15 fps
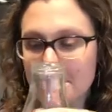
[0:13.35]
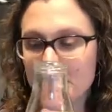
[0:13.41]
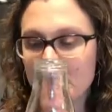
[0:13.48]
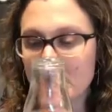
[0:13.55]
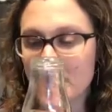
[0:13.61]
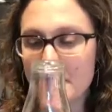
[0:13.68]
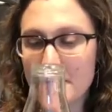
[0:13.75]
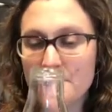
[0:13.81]

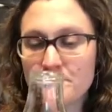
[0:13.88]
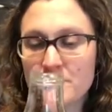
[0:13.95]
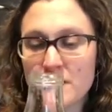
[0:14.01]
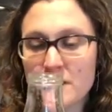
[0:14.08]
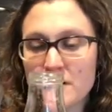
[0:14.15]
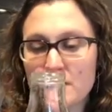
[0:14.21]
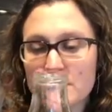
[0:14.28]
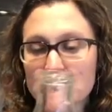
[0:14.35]
All right,
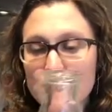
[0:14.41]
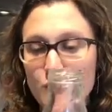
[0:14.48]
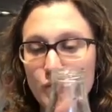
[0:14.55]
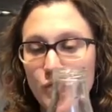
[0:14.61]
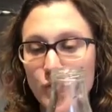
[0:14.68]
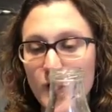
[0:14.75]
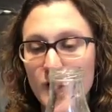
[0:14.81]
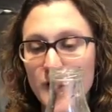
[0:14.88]
so
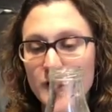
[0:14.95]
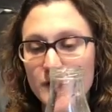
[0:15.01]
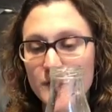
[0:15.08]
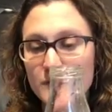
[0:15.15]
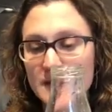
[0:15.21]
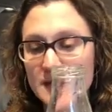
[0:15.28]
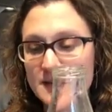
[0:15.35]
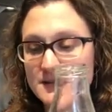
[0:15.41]
water
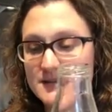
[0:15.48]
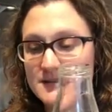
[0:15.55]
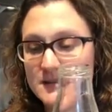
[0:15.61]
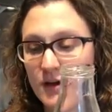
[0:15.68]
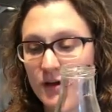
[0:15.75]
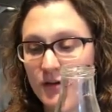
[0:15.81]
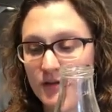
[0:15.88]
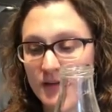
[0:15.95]
being a
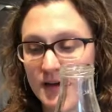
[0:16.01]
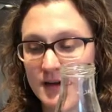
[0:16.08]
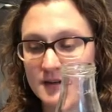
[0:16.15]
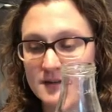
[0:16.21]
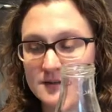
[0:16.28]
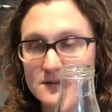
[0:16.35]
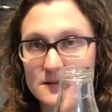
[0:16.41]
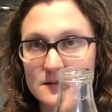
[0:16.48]

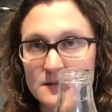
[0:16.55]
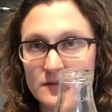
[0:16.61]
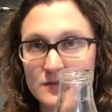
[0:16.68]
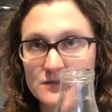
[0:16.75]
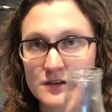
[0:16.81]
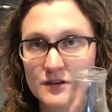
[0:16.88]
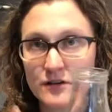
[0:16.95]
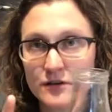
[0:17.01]
solvent,
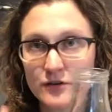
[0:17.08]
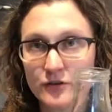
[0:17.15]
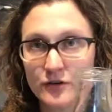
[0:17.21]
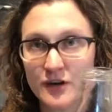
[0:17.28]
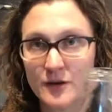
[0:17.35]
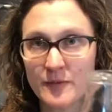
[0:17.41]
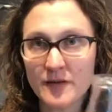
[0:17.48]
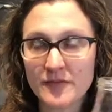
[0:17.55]
which I know you're
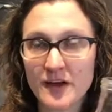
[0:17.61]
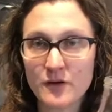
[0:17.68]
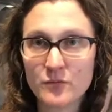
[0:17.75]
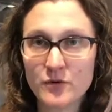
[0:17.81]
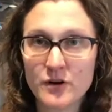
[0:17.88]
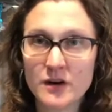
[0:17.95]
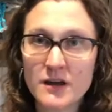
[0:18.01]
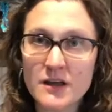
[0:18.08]
learning about that
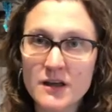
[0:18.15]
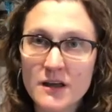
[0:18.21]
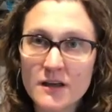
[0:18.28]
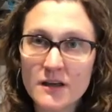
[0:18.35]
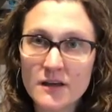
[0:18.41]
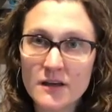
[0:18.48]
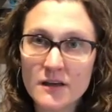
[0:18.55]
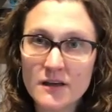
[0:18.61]
word
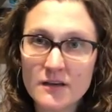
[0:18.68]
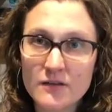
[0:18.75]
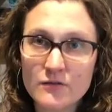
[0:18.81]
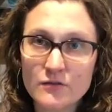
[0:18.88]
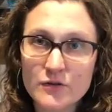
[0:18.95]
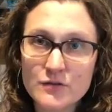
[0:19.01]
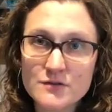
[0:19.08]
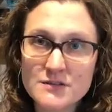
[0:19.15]
in
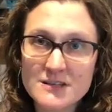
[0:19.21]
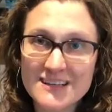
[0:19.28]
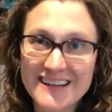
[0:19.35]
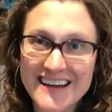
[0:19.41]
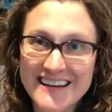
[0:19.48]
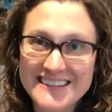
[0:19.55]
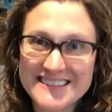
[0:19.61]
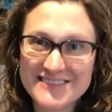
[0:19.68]
Roots
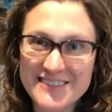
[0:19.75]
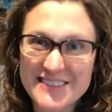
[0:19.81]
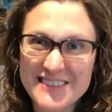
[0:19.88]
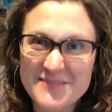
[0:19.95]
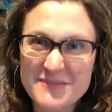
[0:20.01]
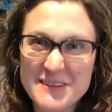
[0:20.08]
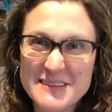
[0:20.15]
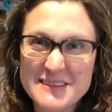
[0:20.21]
class with
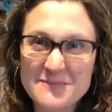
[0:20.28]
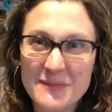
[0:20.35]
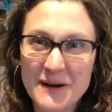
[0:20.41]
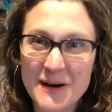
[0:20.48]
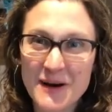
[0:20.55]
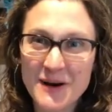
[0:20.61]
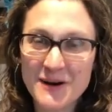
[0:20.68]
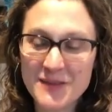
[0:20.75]
Miss
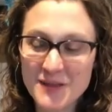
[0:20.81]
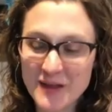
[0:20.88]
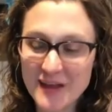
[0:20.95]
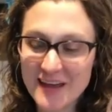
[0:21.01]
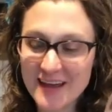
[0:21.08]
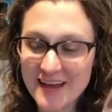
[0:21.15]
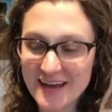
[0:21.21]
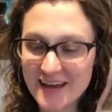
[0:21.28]

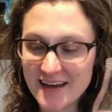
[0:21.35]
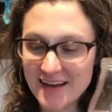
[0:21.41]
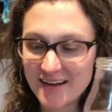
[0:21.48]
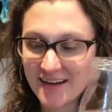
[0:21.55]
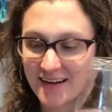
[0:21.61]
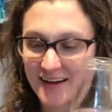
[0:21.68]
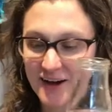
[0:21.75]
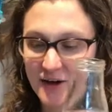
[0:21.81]
McCarthy,
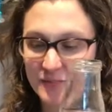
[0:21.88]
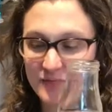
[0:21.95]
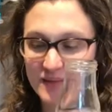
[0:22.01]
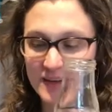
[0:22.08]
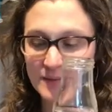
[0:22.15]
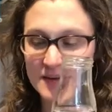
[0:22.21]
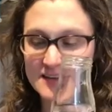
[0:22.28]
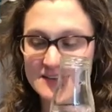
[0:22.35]

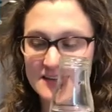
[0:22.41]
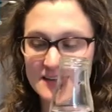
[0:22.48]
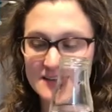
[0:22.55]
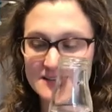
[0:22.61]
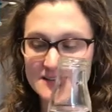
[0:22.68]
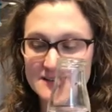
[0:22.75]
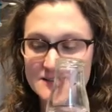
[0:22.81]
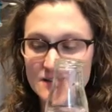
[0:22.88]
it means it can
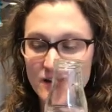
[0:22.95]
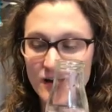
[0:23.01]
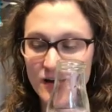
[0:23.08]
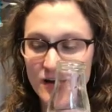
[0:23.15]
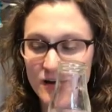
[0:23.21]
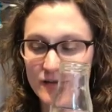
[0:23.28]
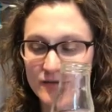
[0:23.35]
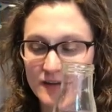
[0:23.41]

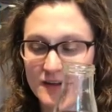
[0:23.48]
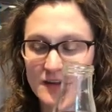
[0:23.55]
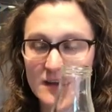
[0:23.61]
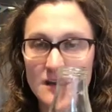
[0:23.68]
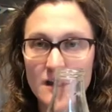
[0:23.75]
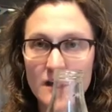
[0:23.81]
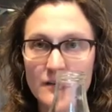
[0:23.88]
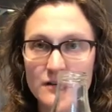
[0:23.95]
dissolve
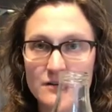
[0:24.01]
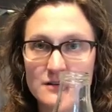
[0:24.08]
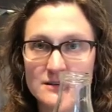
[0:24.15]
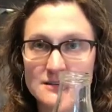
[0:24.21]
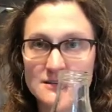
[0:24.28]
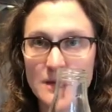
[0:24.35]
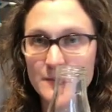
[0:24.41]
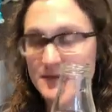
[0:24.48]
another
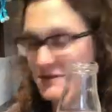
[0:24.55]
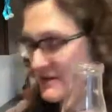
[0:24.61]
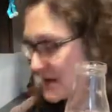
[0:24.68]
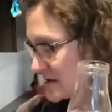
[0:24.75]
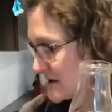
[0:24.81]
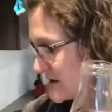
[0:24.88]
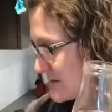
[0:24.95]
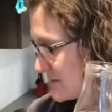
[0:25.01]

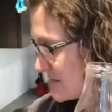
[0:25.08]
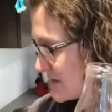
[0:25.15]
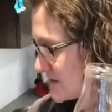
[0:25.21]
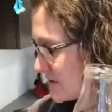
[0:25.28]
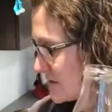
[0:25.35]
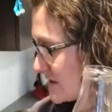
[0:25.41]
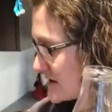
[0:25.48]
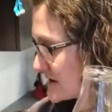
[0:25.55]
substance.
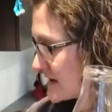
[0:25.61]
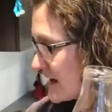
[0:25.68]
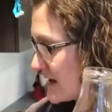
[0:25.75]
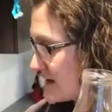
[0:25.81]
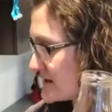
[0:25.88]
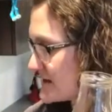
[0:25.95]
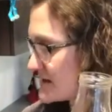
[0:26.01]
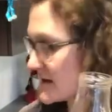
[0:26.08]
So in this
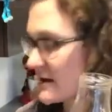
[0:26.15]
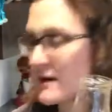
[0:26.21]
case,